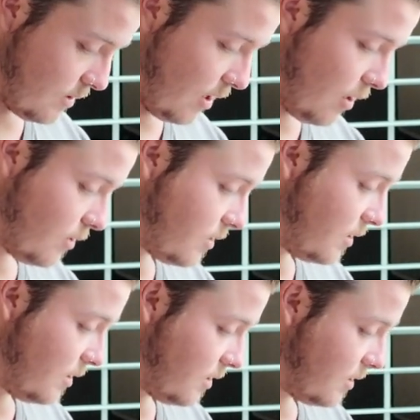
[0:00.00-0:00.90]

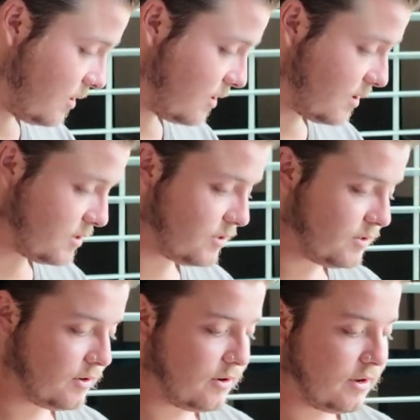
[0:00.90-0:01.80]
healthy because
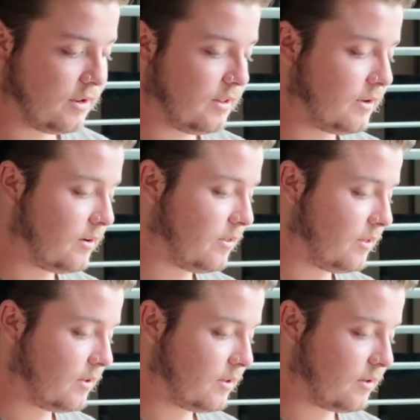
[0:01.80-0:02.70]
you're eating, you're
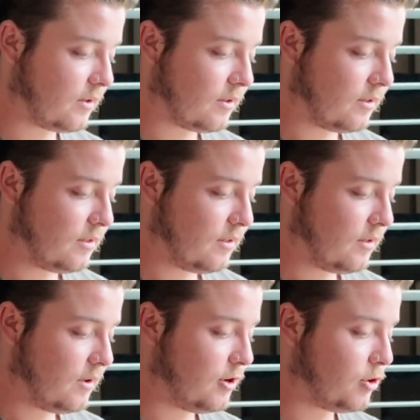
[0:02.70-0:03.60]
thinking,
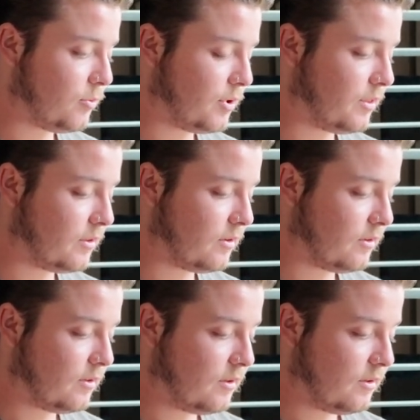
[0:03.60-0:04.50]
and you're breathing.
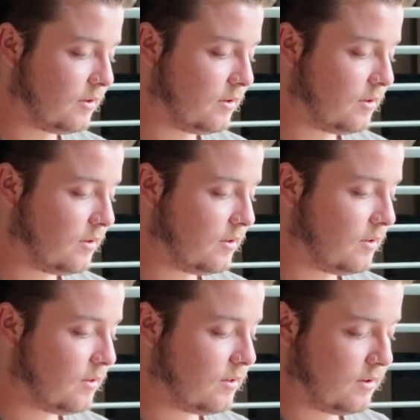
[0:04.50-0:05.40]

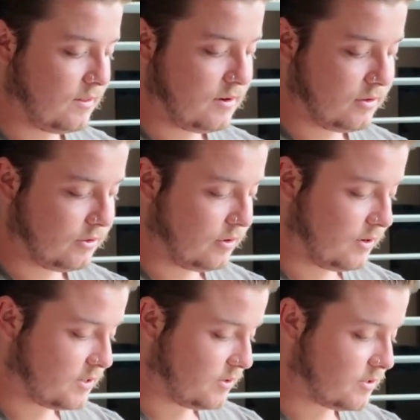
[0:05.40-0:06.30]
And then you'll
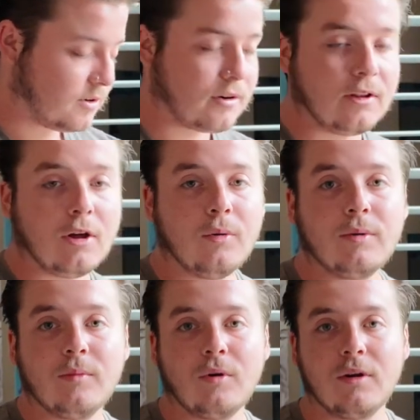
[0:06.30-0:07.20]
notice you'll start
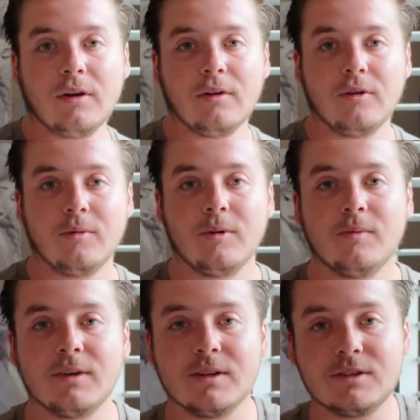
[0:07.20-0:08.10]
glowing more, you know what I mean?
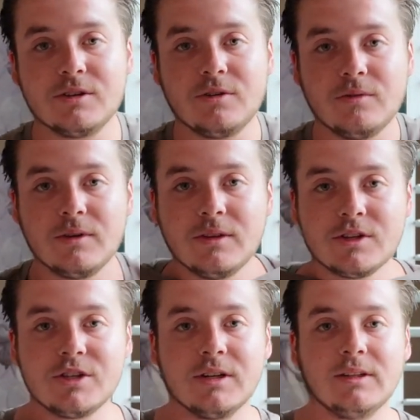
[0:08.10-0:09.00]
Because you're doing the
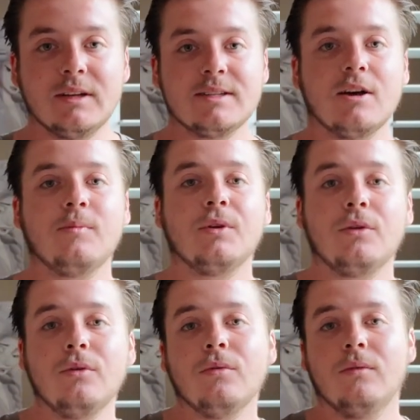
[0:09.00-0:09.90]
shit that is
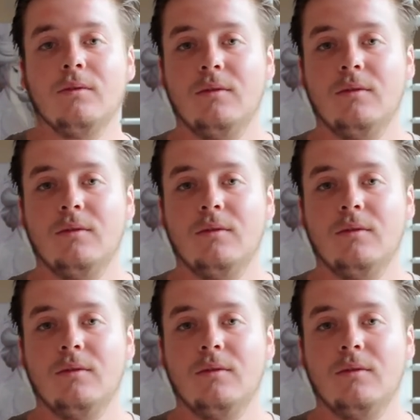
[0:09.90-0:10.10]
helping you,